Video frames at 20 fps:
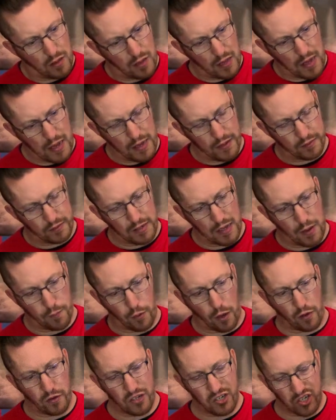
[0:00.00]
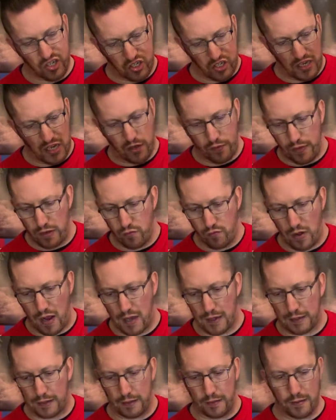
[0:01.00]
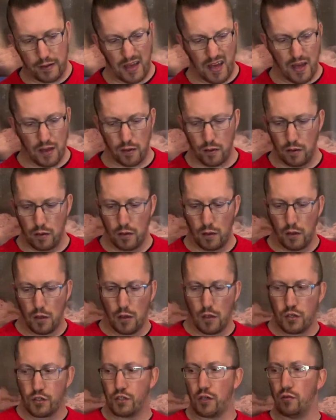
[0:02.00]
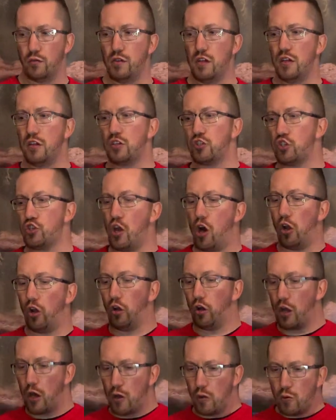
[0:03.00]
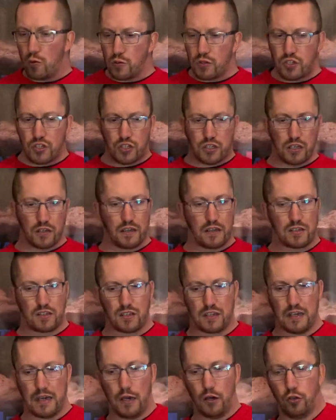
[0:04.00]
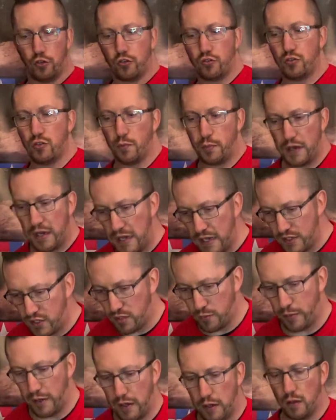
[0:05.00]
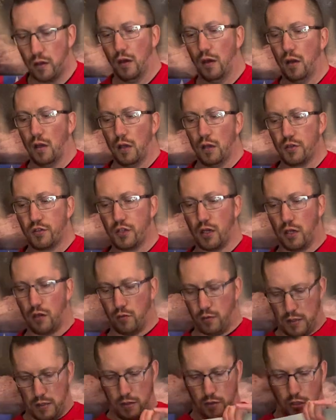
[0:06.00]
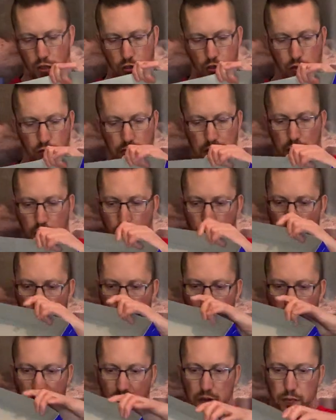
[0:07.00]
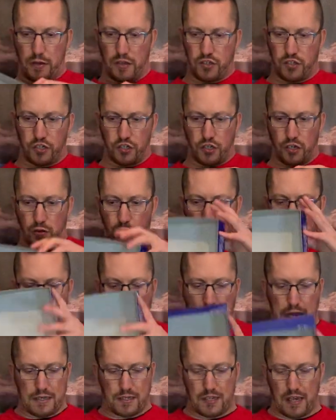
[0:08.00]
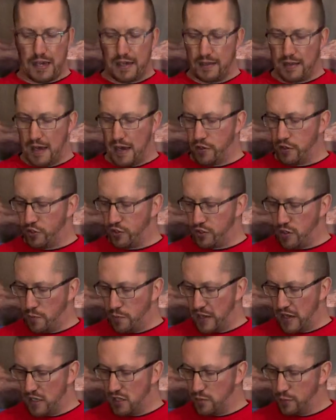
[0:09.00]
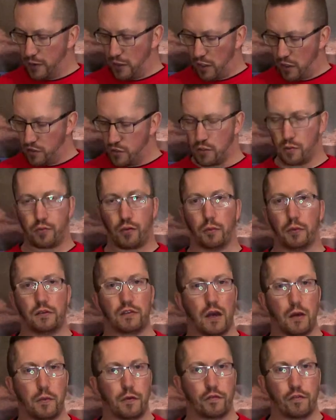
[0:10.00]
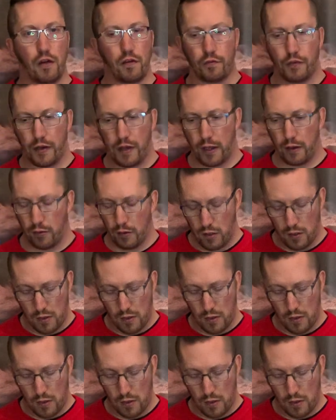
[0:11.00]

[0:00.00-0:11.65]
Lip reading: And part of the steering rack in there. So there's not loads to this kit, or there doesn't appear to be. So God knows how long it'll take me to do. I say that, doesn't appear to be a lot, so it'll probably take me forever now.